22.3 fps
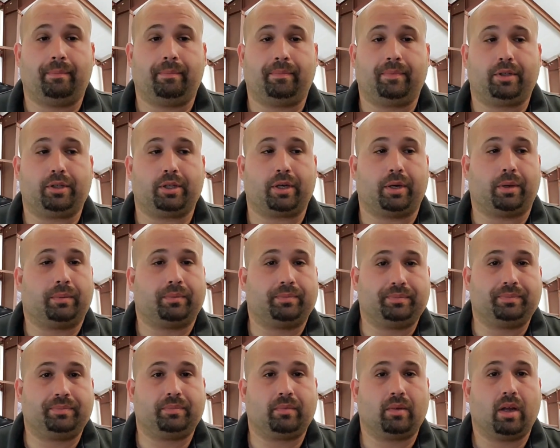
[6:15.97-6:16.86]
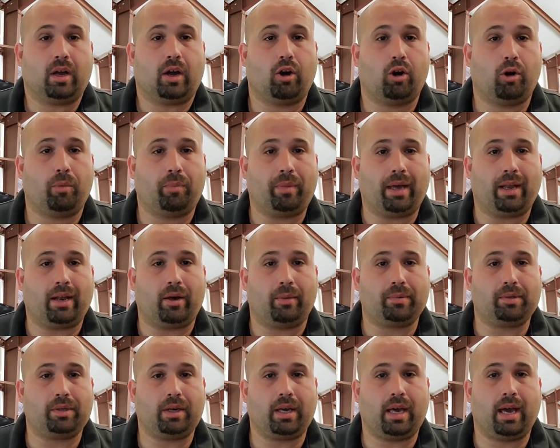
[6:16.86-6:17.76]
So I hope that
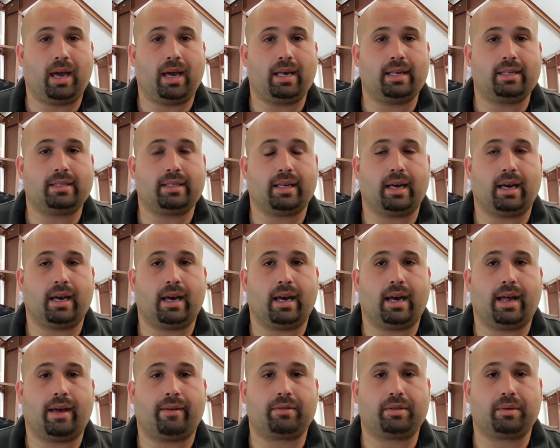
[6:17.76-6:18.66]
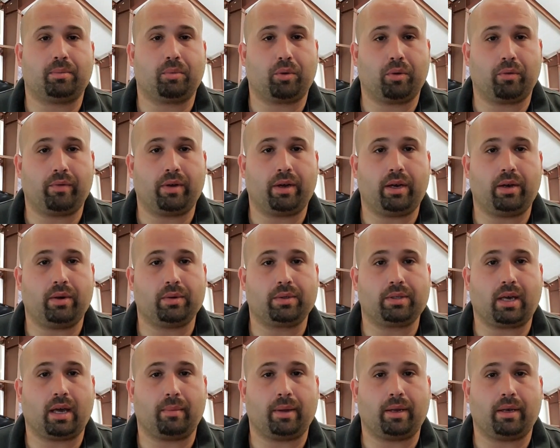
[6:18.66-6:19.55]
helps you guys. I have some more videos
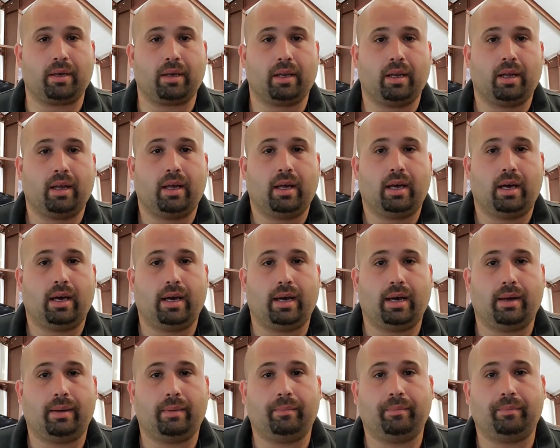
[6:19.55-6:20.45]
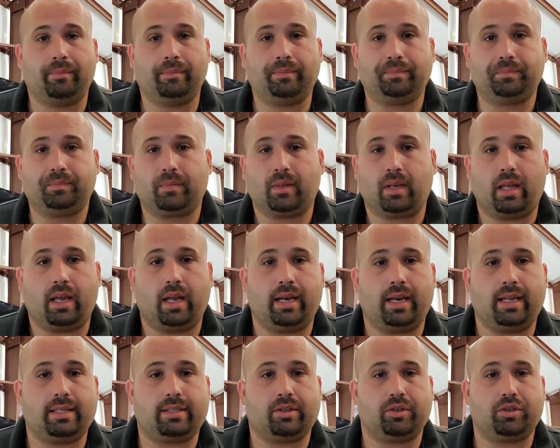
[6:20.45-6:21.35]
coming.
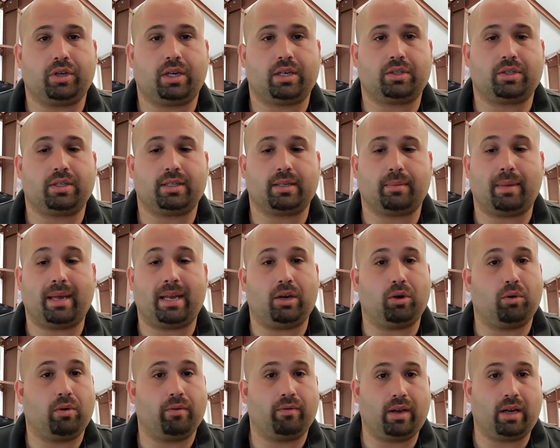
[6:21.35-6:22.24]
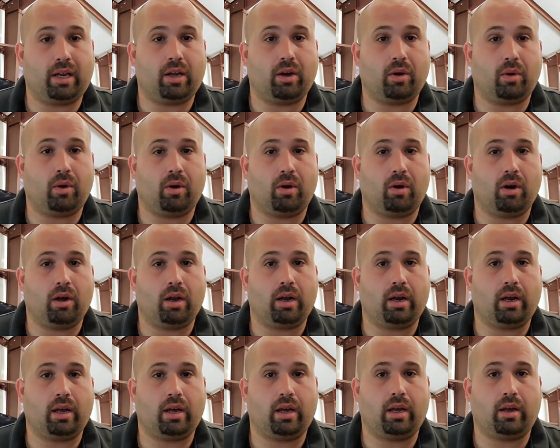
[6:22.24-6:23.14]
Any suggestions? I may do a video
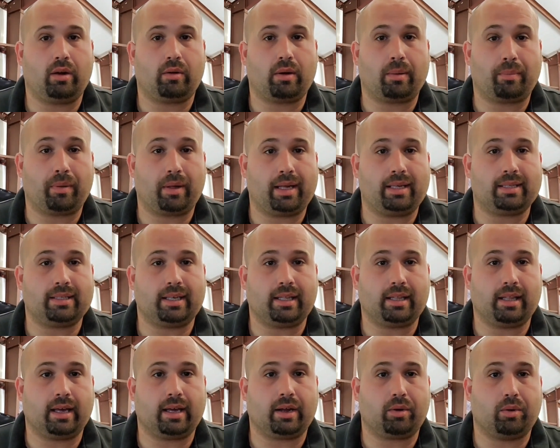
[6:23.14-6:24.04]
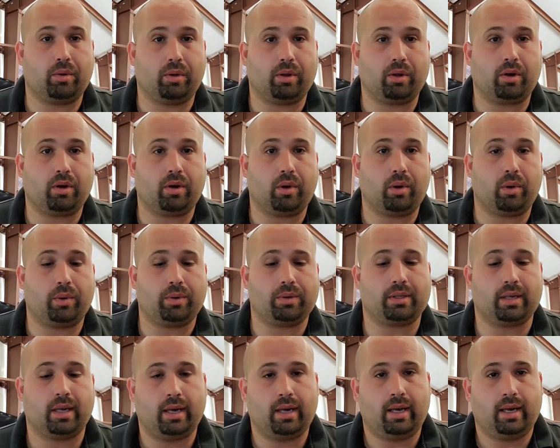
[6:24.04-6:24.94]
on replacing that coolant
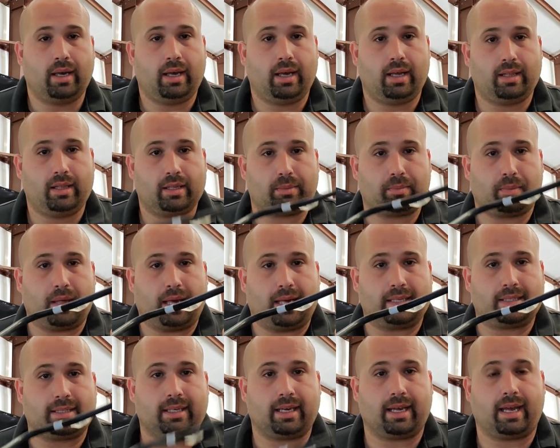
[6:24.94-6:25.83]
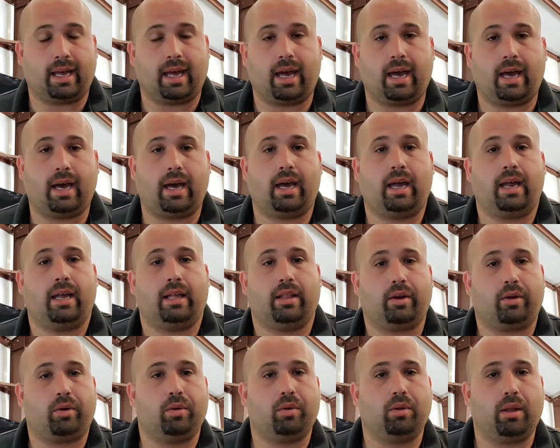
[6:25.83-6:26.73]
hose and this plastic guy and
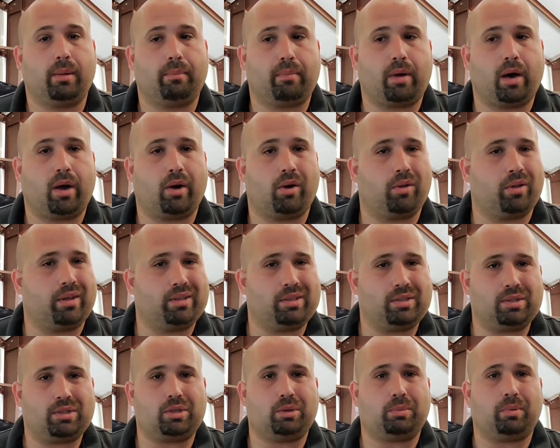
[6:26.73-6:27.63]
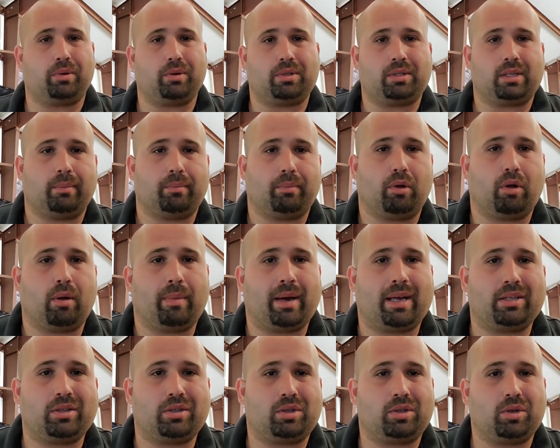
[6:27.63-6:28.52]
the coolant bottle. It's super simple. I
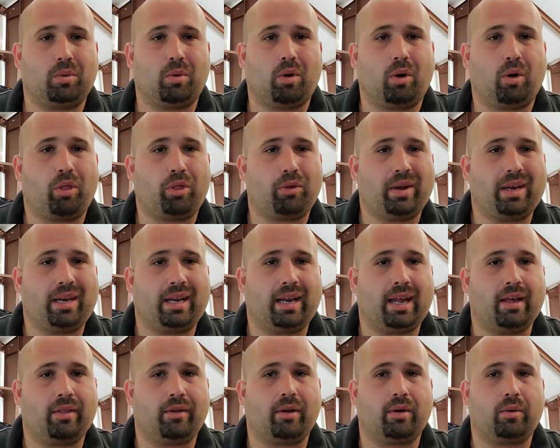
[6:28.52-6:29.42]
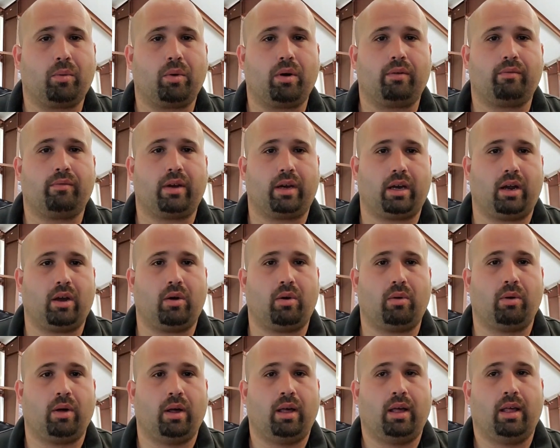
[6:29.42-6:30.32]
might just do all 3 together in one
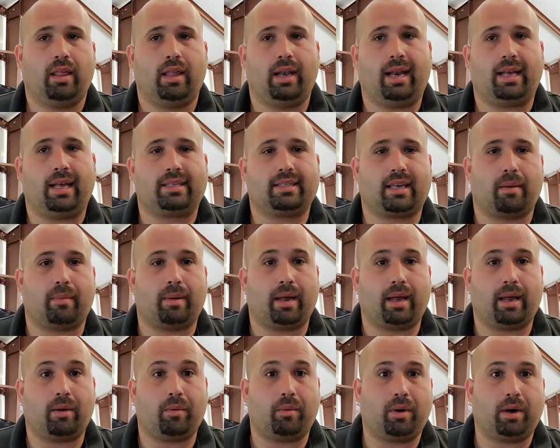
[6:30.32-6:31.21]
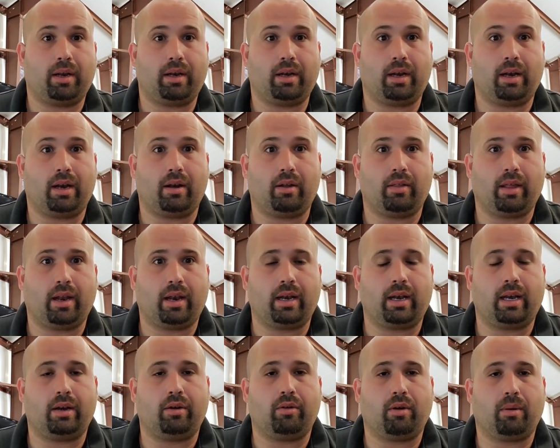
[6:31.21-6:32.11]
video the next time I get one in here that I
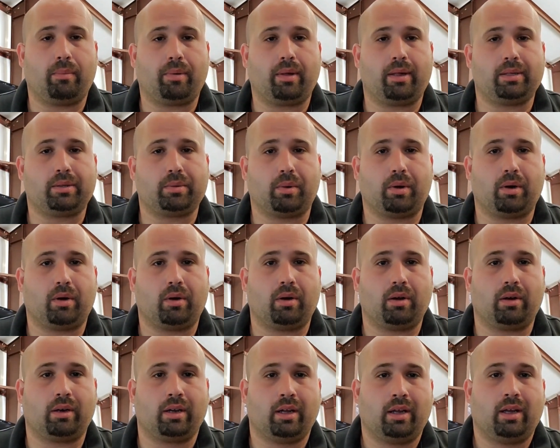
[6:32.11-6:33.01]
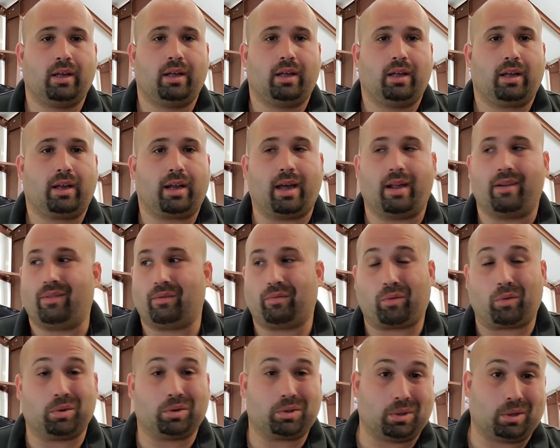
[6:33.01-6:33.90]
need to replace one on. Kind of
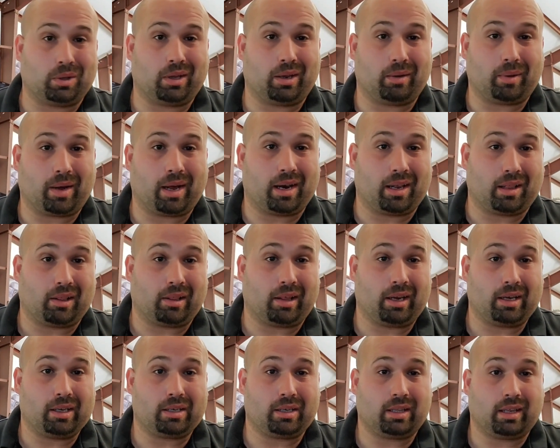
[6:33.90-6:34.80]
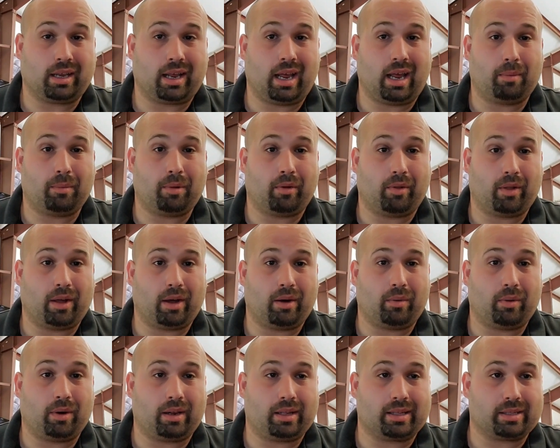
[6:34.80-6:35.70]
unfortunately, I'm kind of late to the game on that
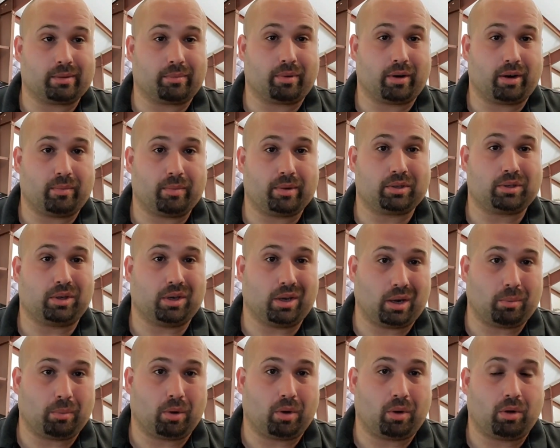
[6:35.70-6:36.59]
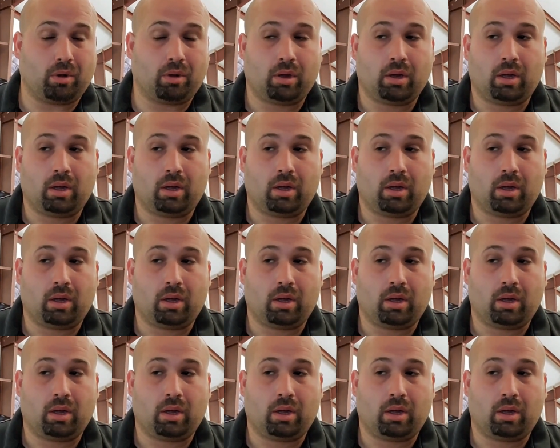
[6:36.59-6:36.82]
one because I've pretty much done them all.